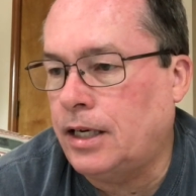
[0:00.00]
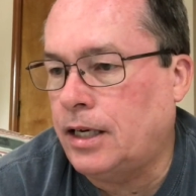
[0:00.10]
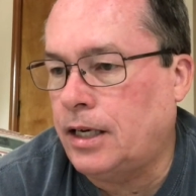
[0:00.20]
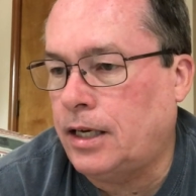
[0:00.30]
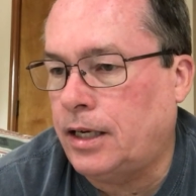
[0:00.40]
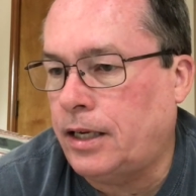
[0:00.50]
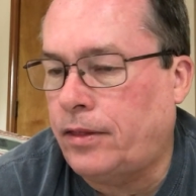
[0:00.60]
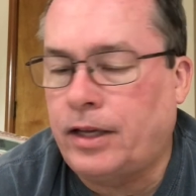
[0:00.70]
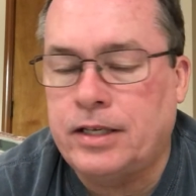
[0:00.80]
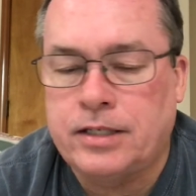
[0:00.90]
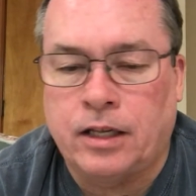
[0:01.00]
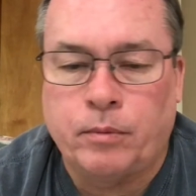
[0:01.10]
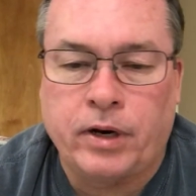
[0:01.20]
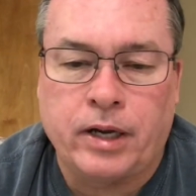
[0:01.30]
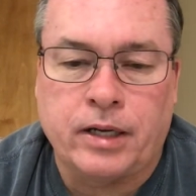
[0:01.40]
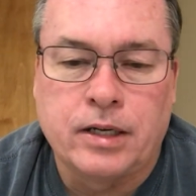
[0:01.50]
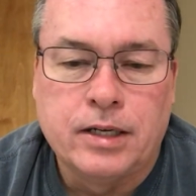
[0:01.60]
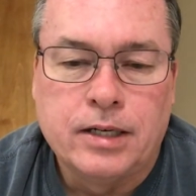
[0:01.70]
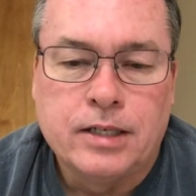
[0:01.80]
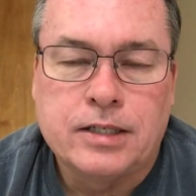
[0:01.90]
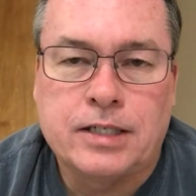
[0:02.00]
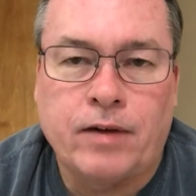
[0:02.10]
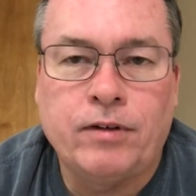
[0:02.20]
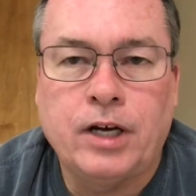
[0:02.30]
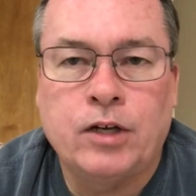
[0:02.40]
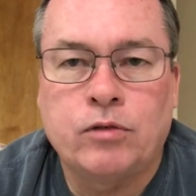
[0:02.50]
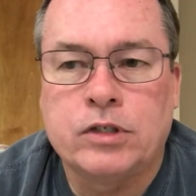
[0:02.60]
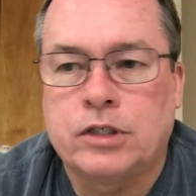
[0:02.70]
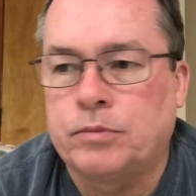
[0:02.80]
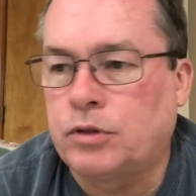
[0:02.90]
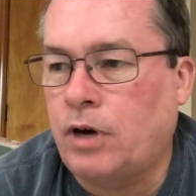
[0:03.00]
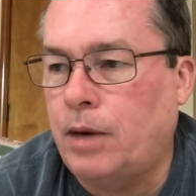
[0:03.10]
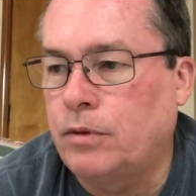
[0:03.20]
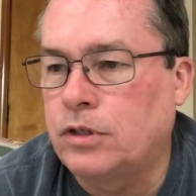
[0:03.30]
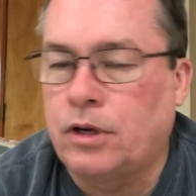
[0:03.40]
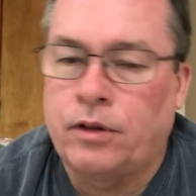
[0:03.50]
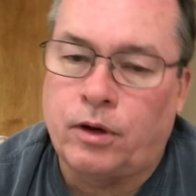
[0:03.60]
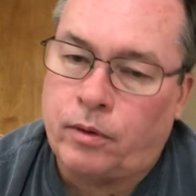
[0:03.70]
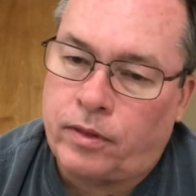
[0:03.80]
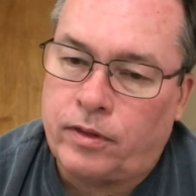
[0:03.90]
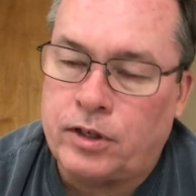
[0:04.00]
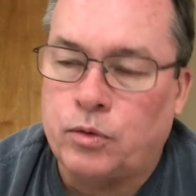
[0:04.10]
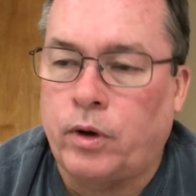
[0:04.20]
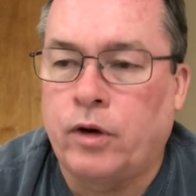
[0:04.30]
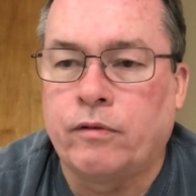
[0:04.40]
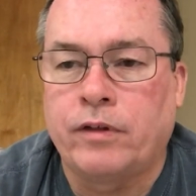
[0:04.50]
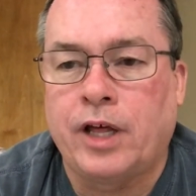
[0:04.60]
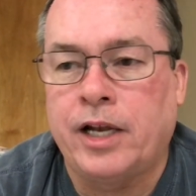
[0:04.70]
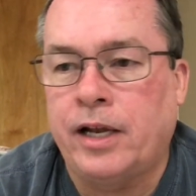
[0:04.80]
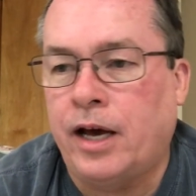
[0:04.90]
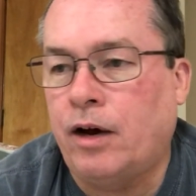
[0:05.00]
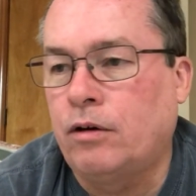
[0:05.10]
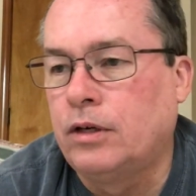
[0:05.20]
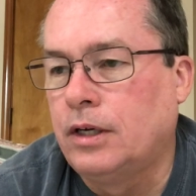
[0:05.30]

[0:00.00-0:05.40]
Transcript: and I think he's celebrating 700 subscribers, although he's way over that now.